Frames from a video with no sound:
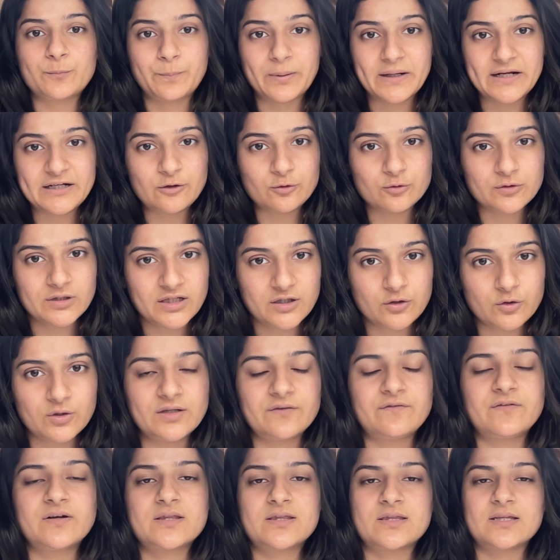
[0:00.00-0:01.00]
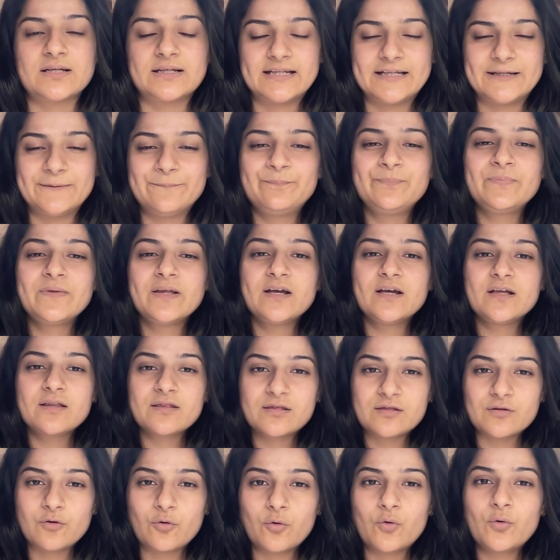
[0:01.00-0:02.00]
pay to the university.
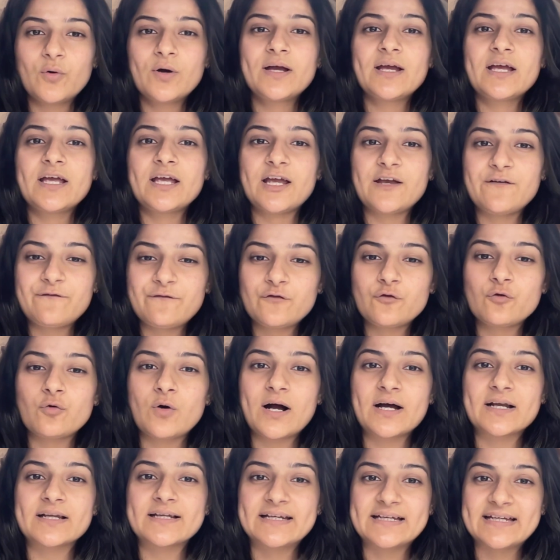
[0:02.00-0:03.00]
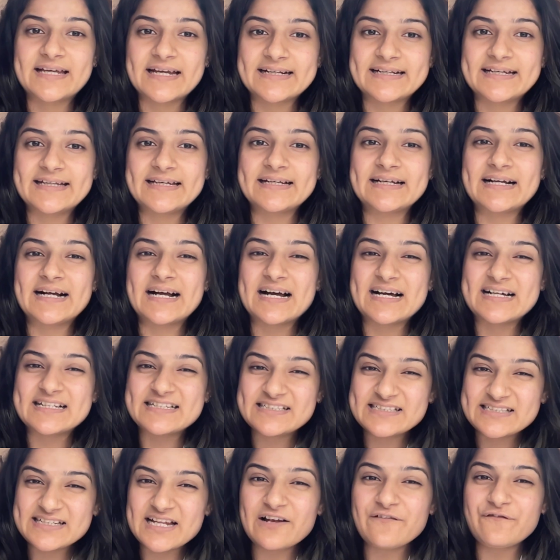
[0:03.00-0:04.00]
So, if you are getting a
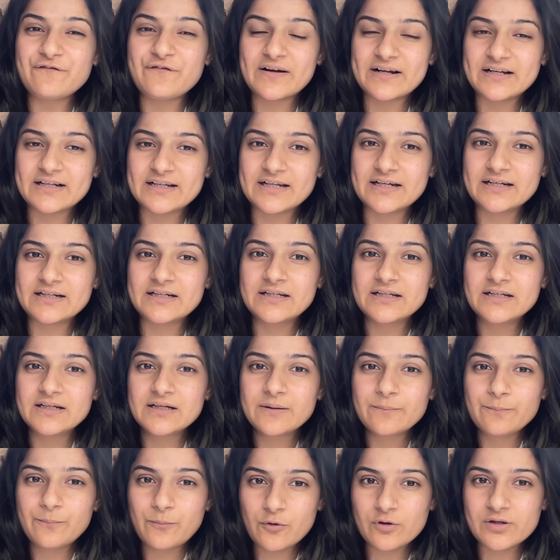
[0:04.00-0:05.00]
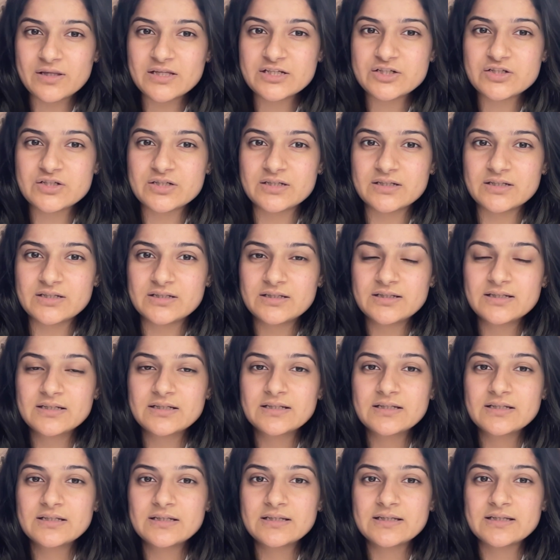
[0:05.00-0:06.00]
self funded position,
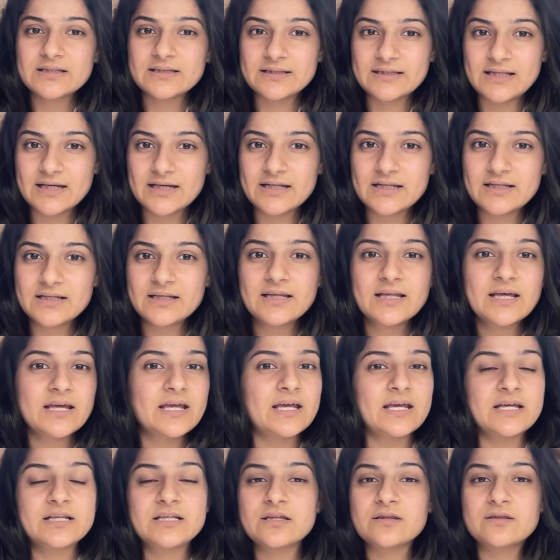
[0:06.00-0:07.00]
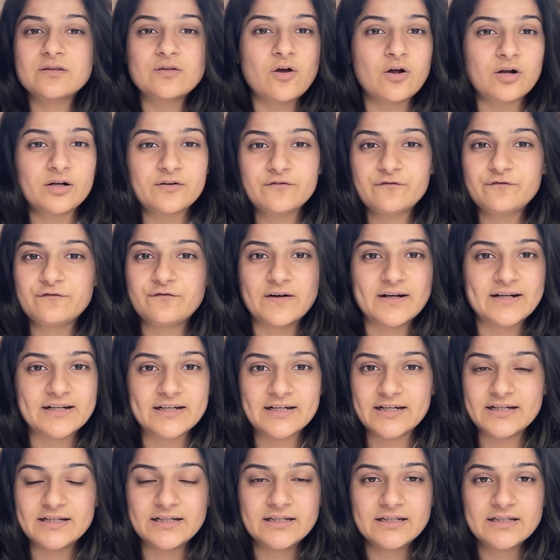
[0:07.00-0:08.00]
then it is not
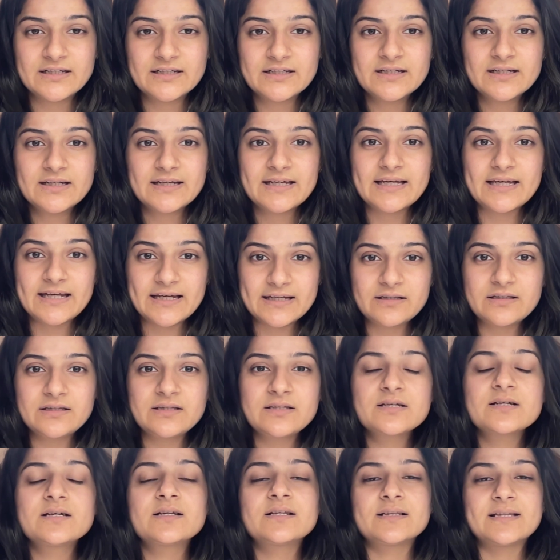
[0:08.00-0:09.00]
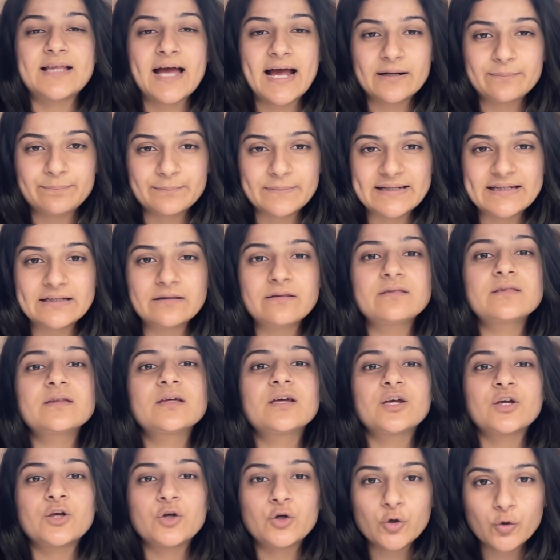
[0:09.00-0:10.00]
funded. It that means
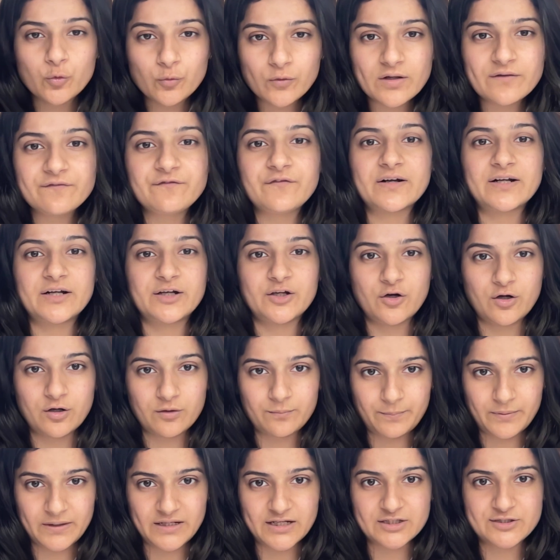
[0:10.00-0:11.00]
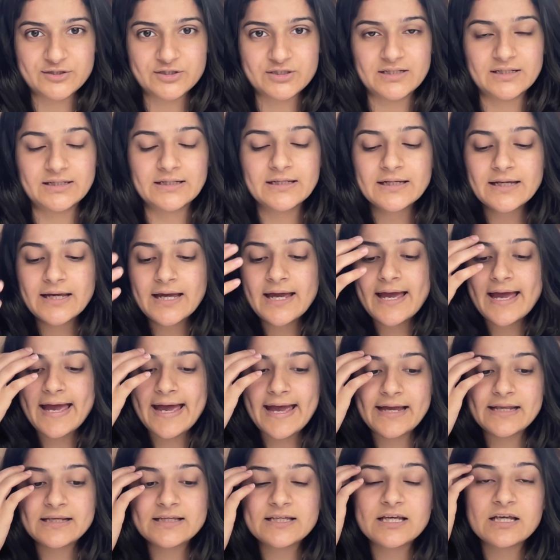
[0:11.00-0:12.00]
you will fund your PhD.
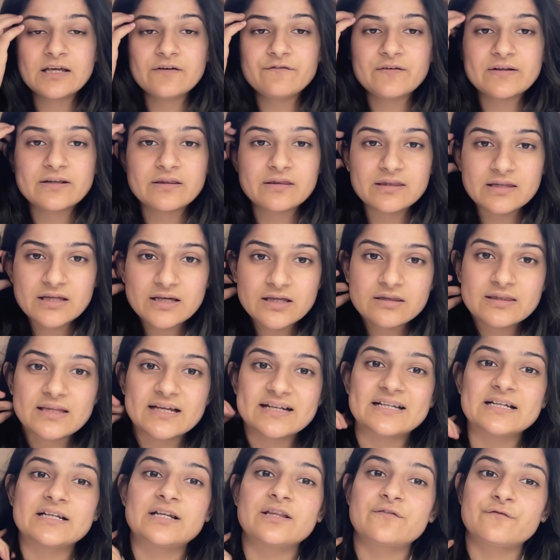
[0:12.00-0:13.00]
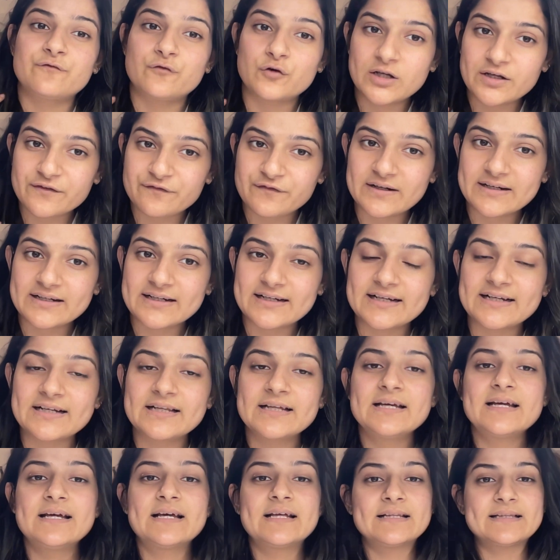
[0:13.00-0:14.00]
And if it says that it is fully funded,
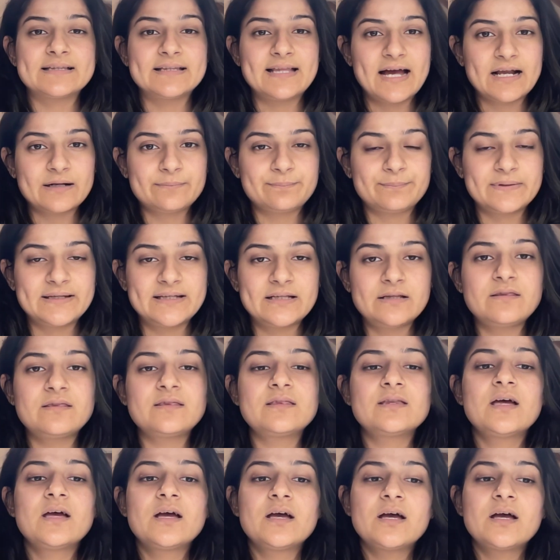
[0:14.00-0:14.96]
that means